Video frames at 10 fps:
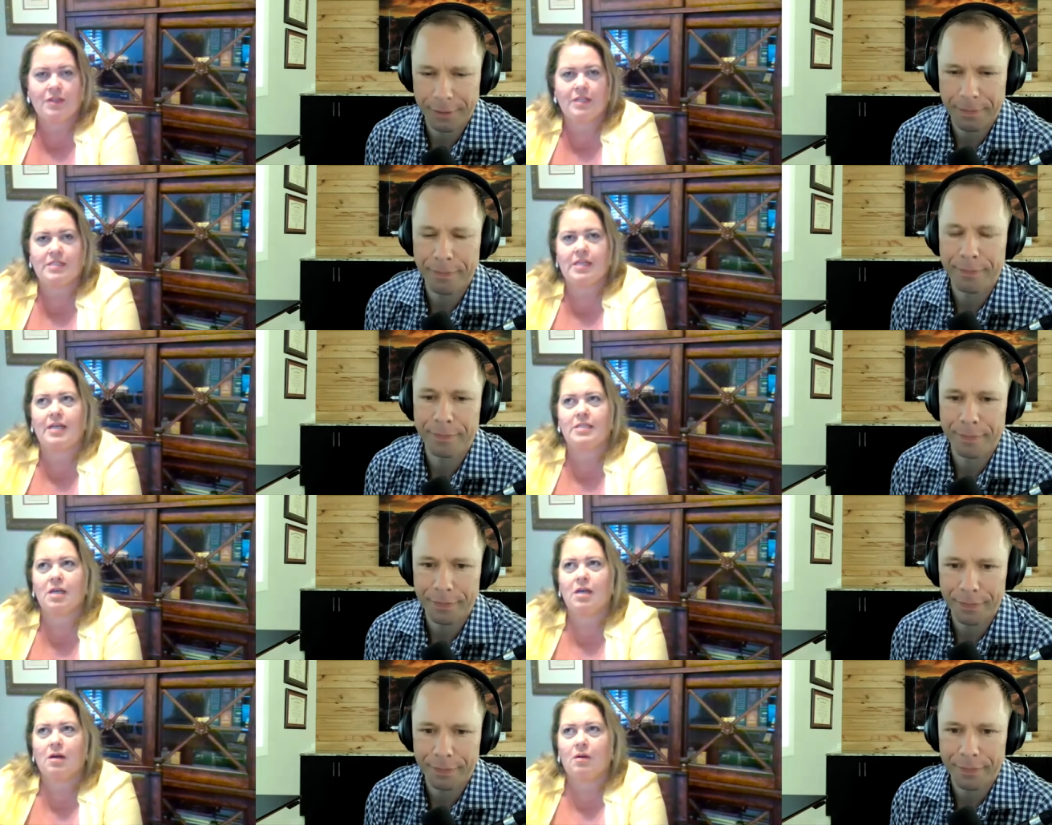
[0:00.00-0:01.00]
Speaker 1: that says,
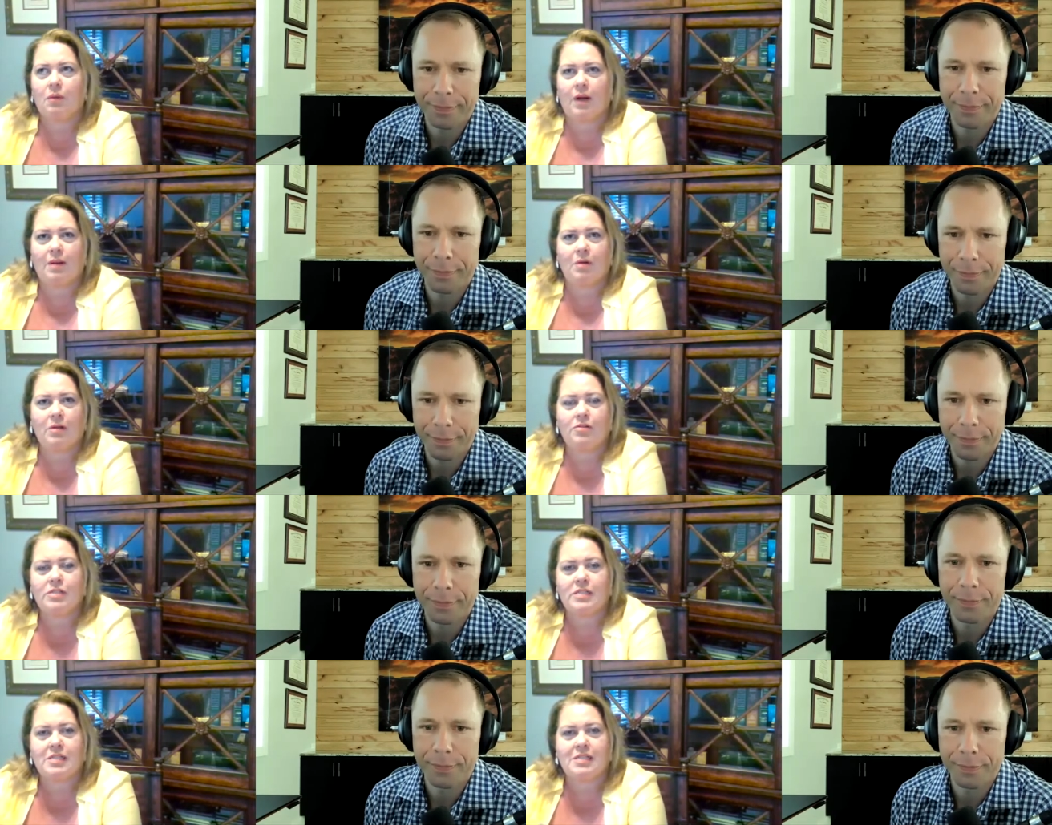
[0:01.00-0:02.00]
well, I'm not
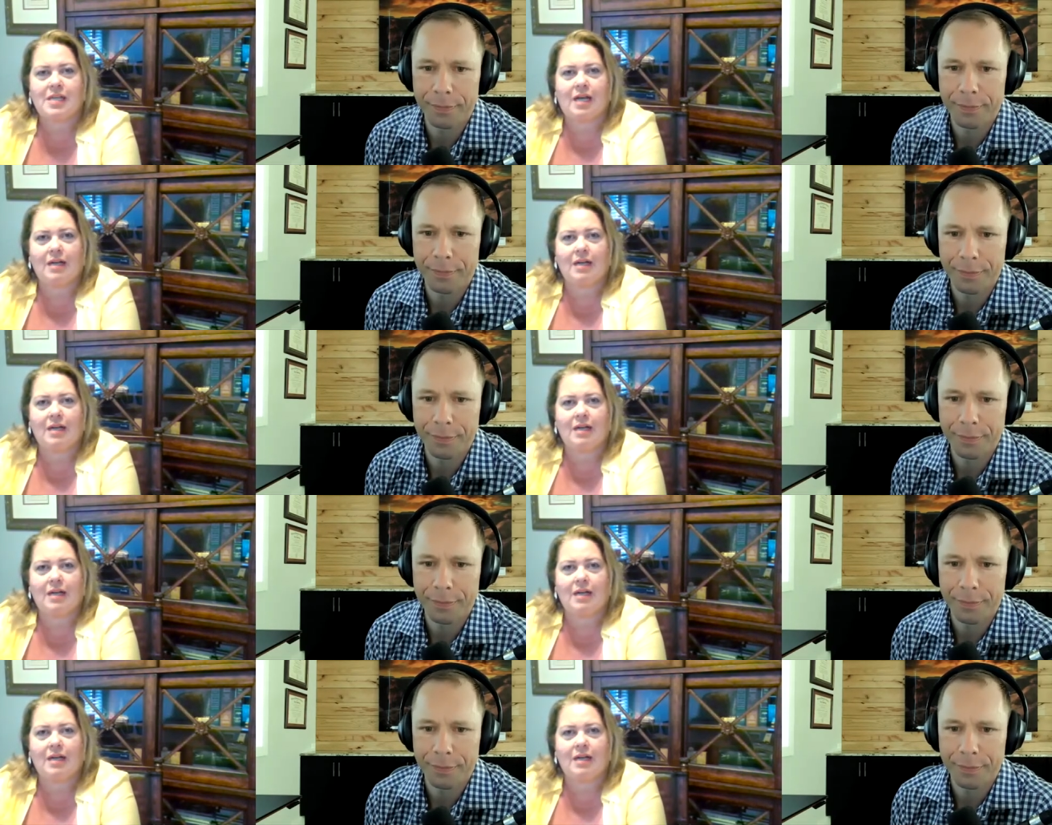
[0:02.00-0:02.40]
interested in selling,